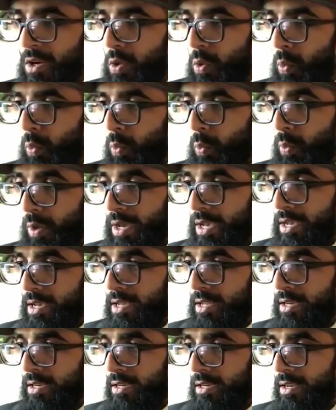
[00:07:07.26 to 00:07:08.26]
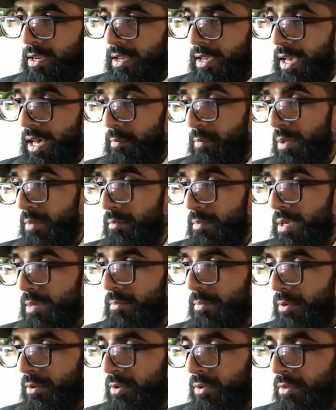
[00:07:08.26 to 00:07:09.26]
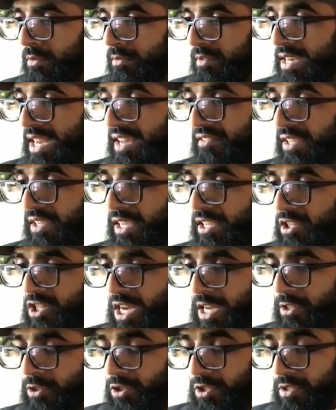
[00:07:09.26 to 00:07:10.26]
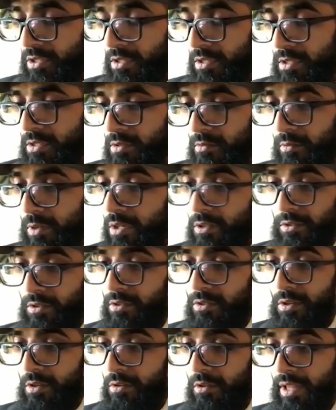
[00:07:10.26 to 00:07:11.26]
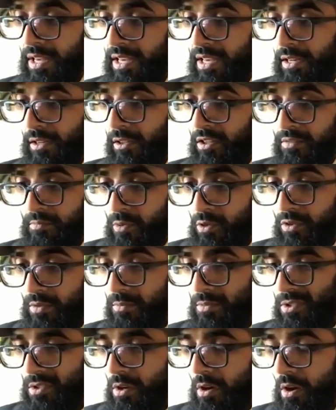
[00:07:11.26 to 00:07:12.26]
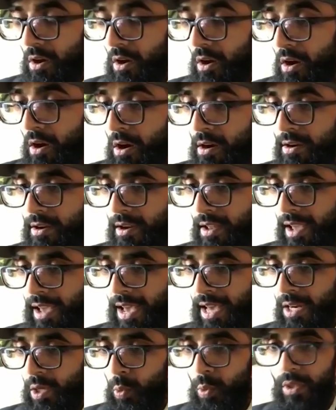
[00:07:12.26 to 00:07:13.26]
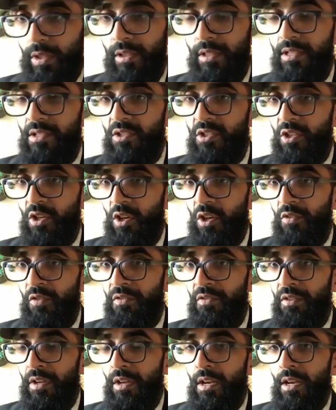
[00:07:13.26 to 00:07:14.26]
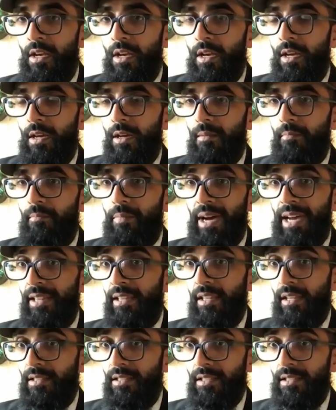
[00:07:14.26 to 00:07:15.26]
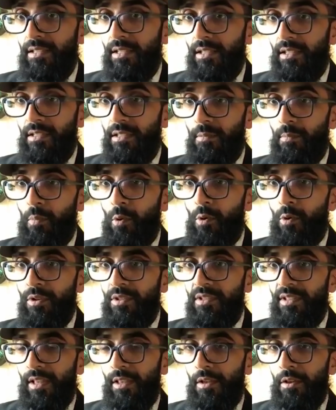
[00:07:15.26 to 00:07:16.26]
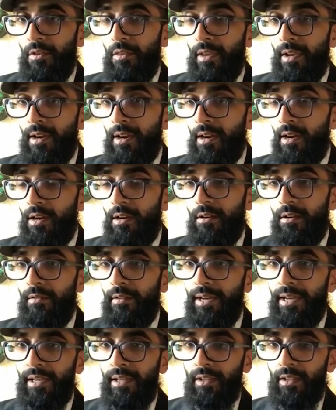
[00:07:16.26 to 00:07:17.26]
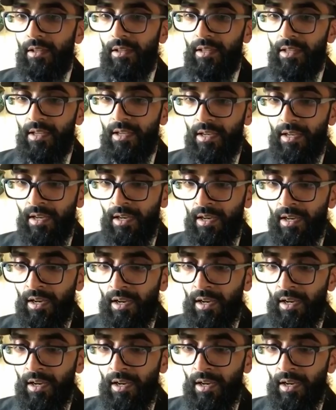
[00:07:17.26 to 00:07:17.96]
when helping people navigate challenges. We also know that a lot of Muslims aren't adequately served by the existing supports that are there, right? The